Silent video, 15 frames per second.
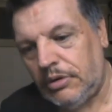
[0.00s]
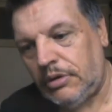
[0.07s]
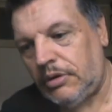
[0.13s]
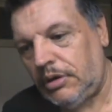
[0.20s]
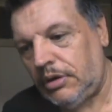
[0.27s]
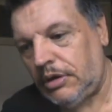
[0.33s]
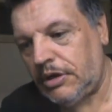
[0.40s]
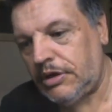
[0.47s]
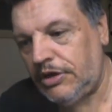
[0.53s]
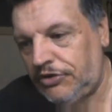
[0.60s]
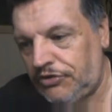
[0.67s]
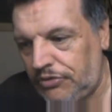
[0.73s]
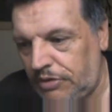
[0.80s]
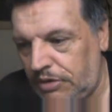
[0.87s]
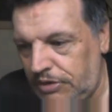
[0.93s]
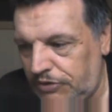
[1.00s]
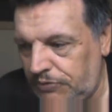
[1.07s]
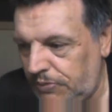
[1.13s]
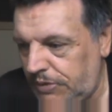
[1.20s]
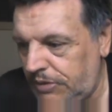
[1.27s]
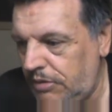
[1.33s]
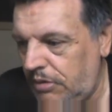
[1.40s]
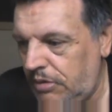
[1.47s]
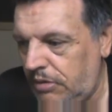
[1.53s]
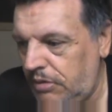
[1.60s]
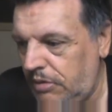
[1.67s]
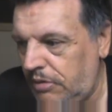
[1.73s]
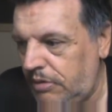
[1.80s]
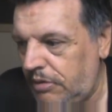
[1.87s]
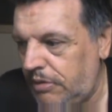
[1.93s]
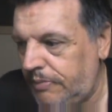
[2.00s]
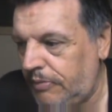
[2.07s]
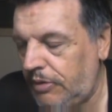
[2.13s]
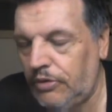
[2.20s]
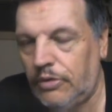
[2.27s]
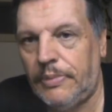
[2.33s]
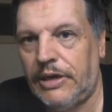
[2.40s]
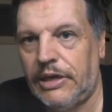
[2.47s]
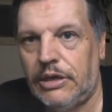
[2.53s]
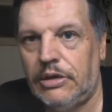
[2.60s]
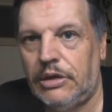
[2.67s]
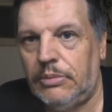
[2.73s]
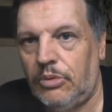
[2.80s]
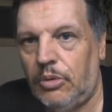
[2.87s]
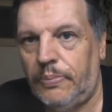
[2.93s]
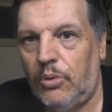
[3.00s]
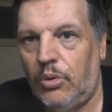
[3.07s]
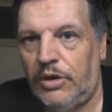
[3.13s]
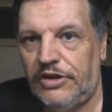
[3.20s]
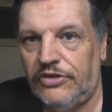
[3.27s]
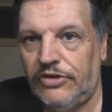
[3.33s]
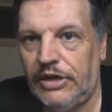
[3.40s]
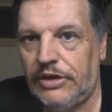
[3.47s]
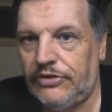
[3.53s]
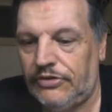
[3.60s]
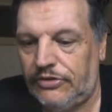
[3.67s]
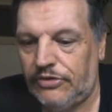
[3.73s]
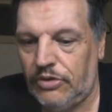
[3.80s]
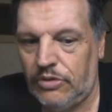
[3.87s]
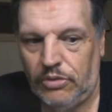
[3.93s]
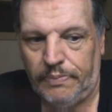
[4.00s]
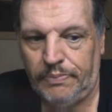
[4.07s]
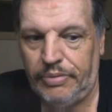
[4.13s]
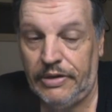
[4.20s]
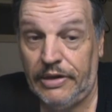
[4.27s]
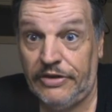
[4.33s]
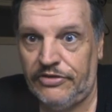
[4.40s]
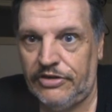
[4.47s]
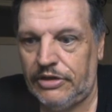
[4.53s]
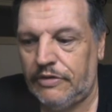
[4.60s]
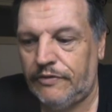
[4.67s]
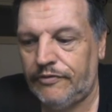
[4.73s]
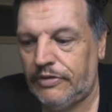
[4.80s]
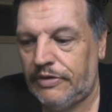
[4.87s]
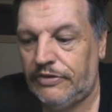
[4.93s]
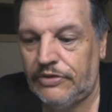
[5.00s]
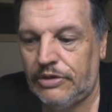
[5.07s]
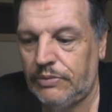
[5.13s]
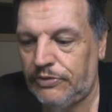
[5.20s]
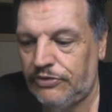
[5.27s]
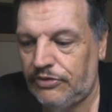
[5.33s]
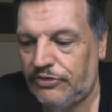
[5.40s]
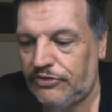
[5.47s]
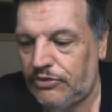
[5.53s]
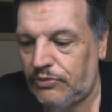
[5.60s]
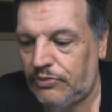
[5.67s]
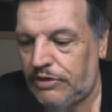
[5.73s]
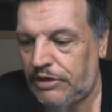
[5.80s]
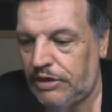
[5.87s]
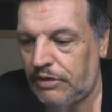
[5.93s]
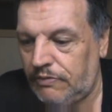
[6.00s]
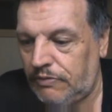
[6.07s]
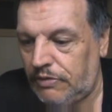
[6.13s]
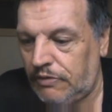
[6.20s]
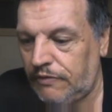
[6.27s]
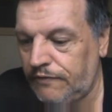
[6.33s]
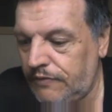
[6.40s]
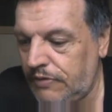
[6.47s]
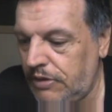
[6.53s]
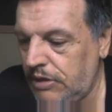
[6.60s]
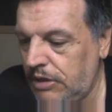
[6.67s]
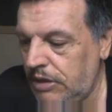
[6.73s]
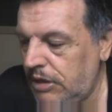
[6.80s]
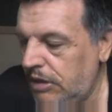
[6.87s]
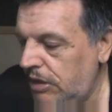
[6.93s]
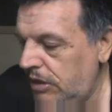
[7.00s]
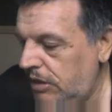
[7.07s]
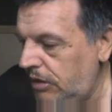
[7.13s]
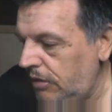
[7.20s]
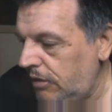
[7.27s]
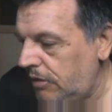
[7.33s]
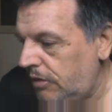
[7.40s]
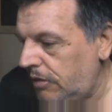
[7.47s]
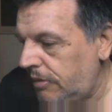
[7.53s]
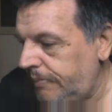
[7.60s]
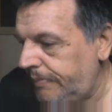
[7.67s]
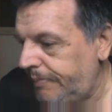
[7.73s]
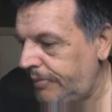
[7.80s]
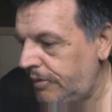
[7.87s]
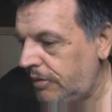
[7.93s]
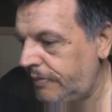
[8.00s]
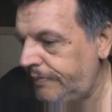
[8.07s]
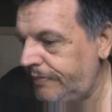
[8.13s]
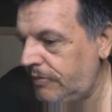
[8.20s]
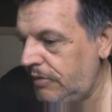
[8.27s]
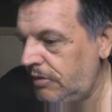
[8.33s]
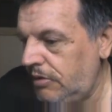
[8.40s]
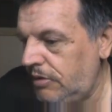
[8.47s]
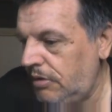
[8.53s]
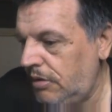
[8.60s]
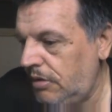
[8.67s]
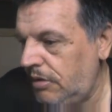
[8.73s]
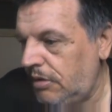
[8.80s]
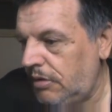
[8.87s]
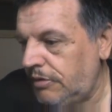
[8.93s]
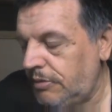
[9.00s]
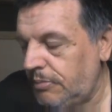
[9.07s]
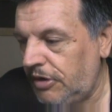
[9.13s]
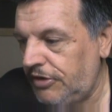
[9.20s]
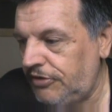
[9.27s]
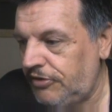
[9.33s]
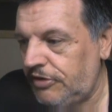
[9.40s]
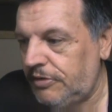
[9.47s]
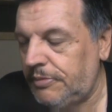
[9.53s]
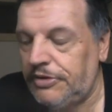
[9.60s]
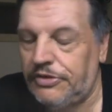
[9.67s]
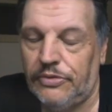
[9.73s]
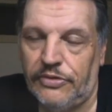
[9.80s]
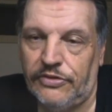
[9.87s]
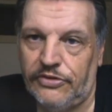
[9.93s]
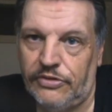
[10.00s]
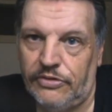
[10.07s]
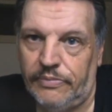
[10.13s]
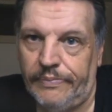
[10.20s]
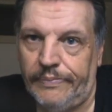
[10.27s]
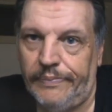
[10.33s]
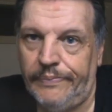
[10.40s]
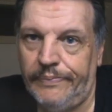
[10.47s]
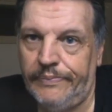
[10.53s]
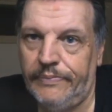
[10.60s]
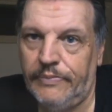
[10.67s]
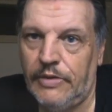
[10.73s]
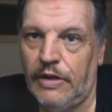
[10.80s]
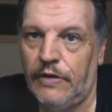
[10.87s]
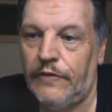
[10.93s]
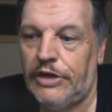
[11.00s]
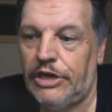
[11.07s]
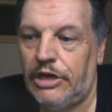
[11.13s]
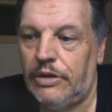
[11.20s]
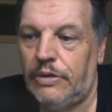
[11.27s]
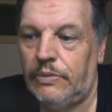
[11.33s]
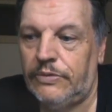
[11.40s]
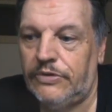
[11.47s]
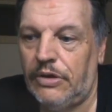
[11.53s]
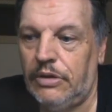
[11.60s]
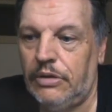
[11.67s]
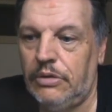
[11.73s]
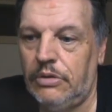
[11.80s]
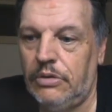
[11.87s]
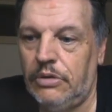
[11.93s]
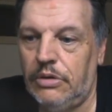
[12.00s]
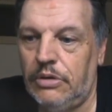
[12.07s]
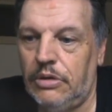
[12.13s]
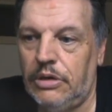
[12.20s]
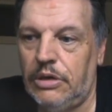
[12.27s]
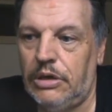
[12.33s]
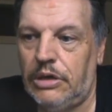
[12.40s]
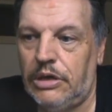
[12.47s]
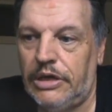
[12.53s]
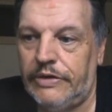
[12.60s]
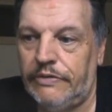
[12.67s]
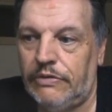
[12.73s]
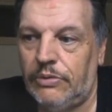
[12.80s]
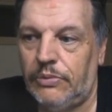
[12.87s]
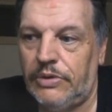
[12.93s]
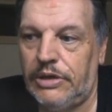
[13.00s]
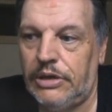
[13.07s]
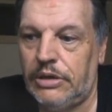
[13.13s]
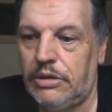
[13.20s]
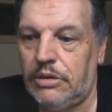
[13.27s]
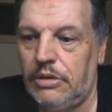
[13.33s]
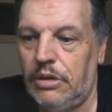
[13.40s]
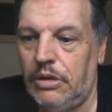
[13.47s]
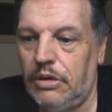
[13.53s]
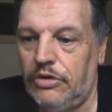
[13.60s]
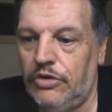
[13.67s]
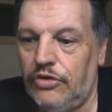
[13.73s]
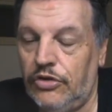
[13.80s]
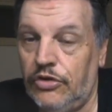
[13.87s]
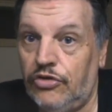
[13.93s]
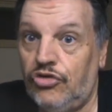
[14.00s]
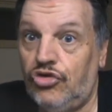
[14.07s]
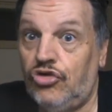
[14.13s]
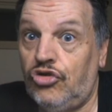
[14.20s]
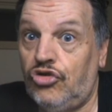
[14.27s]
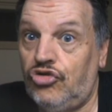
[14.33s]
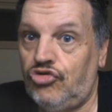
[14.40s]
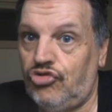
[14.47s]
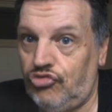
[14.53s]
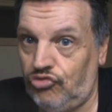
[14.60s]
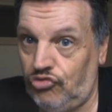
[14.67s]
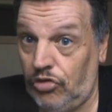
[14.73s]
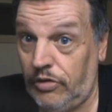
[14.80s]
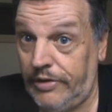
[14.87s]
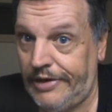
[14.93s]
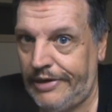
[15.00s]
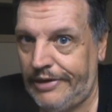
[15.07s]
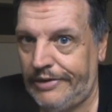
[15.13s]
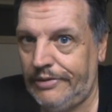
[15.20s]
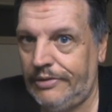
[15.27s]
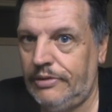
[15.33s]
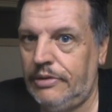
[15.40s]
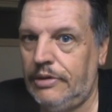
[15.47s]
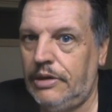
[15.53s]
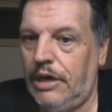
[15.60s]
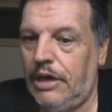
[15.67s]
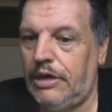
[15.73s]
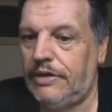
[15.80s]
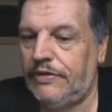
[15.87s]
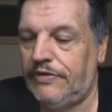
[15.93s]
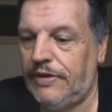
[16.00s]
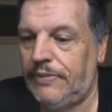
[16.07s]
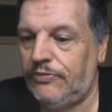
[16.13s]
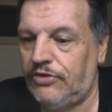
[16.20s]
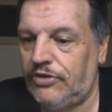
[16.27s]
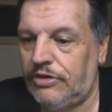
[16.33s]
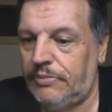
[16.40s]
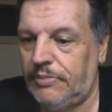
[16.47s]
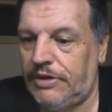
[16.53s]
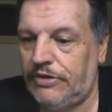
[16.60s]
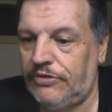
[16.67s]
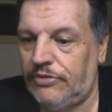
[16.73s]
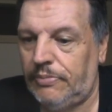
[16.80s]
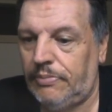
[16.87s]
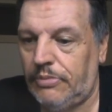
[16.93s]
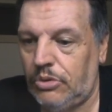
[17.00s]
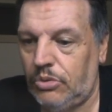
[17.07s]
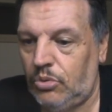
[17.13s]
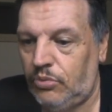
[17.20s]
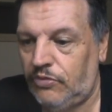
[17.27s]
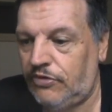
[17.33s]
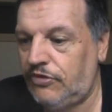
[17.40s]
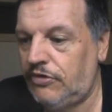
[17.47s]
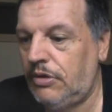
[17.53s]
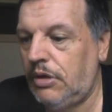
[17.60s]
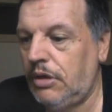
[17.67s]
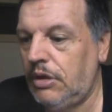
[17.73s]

I'll catch you on the next one. I'm not making any more boilies yet, because I've got plenty in the freezer which I still need to get rid of. But you see me doing some videos later in the week, trying and attempting to make some moulds